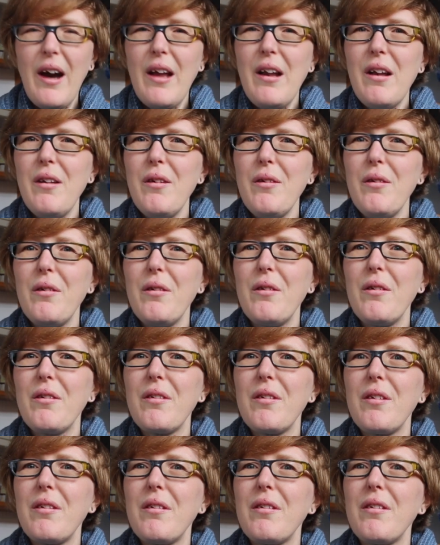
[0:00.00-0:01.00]

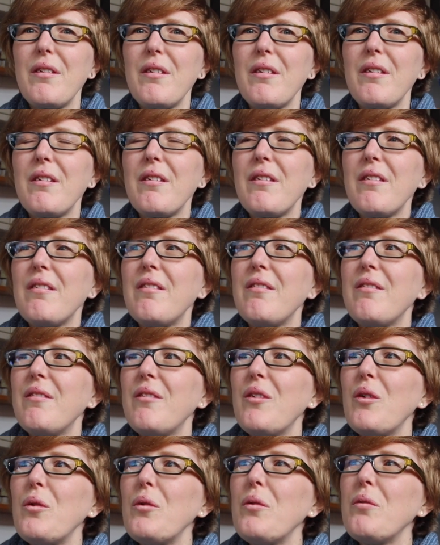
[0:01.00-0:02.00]
learnt,
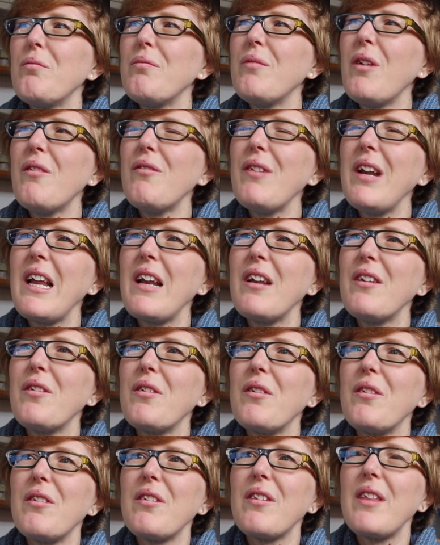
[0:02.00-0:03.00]
not really
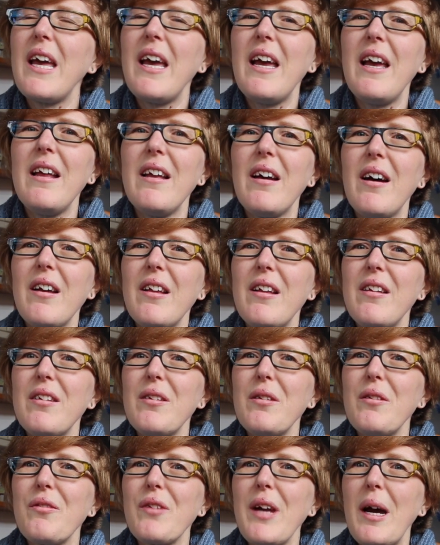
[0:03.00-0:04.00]
learnt, that has
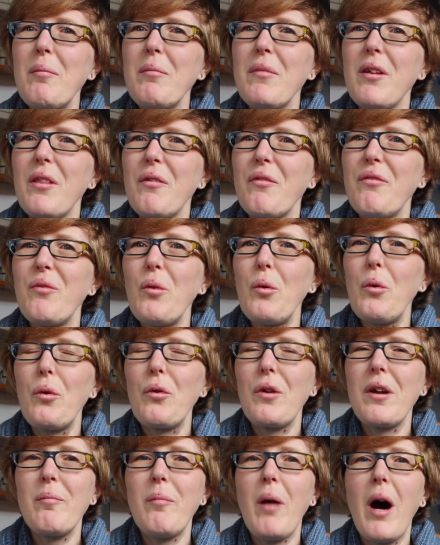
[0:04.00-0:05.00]
sort of come to the
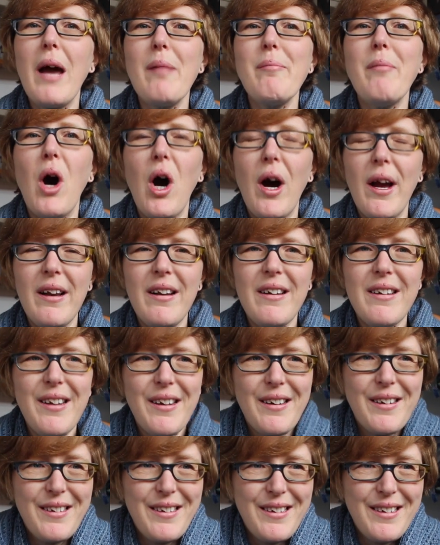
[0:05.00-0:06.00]
fore in my mind
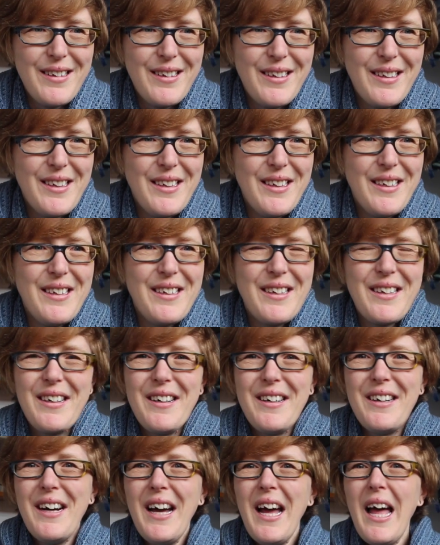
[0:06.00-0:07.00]

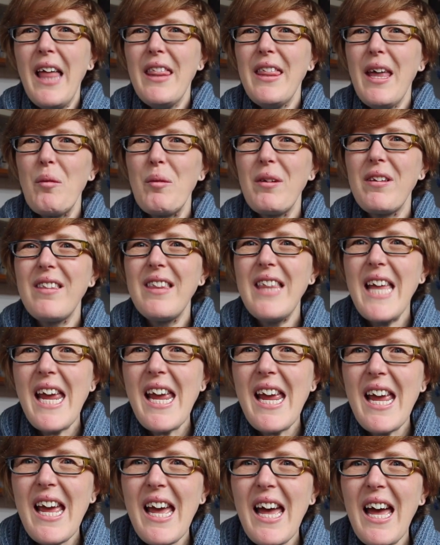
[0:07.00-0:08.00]
that was
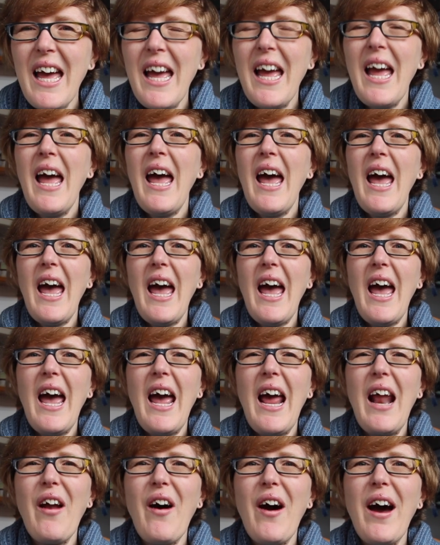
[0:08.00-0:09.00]
there
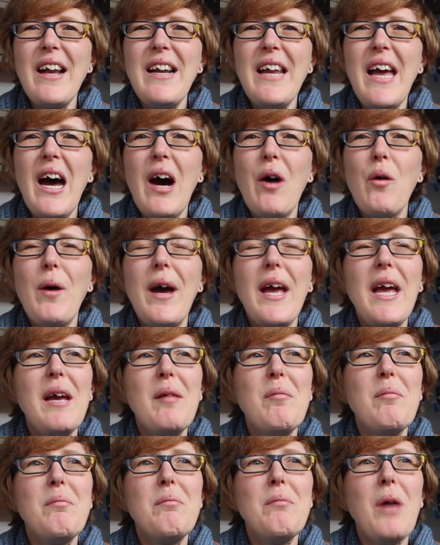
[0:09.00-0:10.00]
and I now
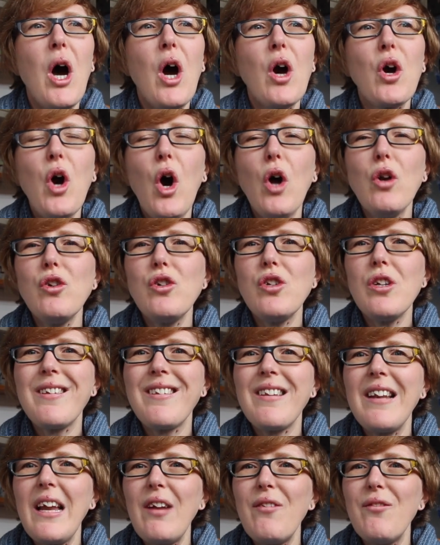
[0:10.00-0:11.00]
am
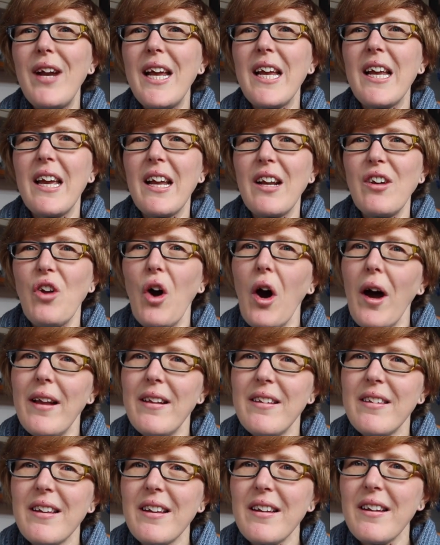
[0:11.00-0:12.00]
consciously
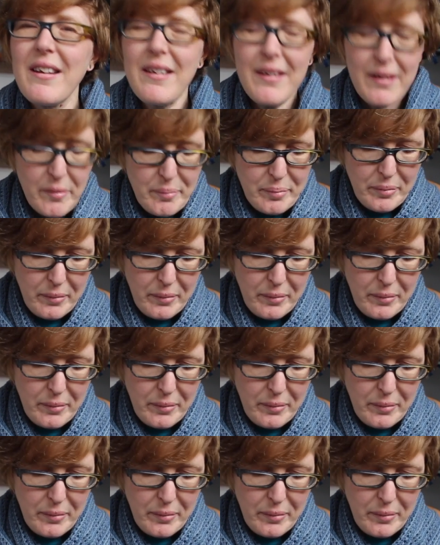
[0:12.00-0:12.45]
recognising it,